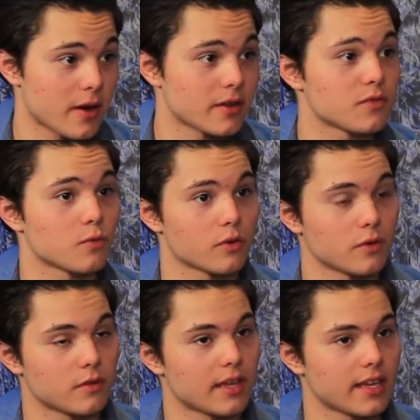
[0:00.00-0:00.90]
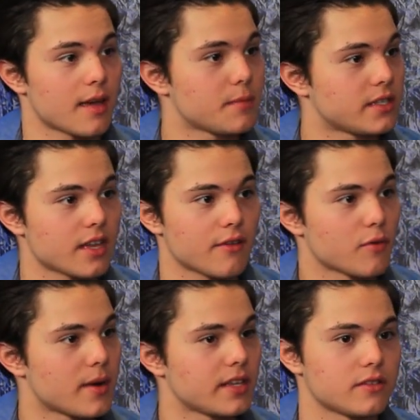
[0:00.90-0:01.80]
parents they kept me safe
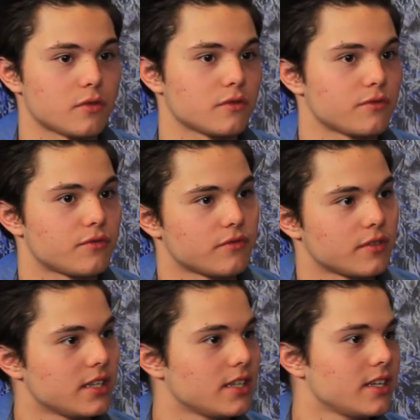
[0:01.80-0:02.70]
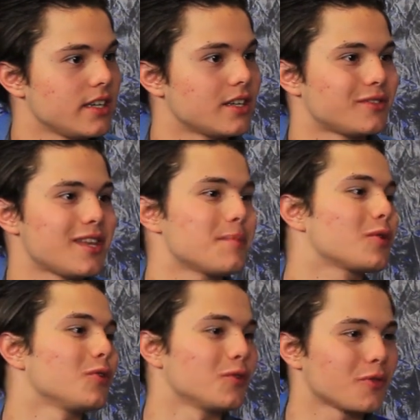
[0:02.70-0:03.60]
from any sort of, you know,
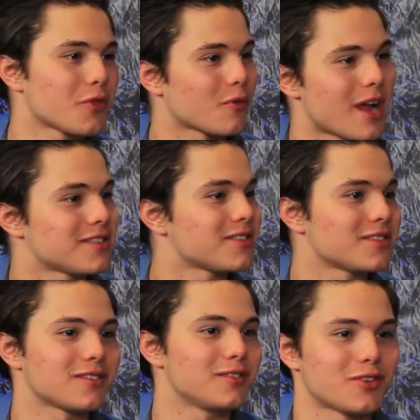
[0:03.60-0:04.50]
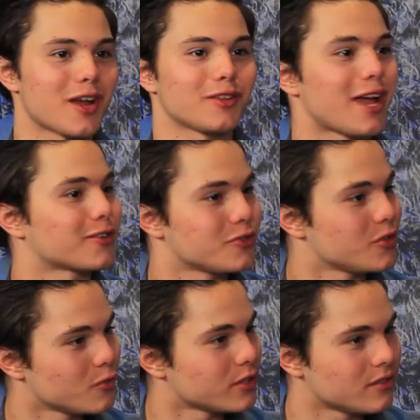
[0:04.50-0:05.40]
typical threats to child actors
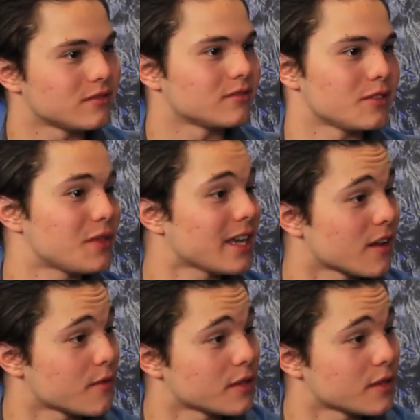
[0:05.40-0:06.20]
you would think of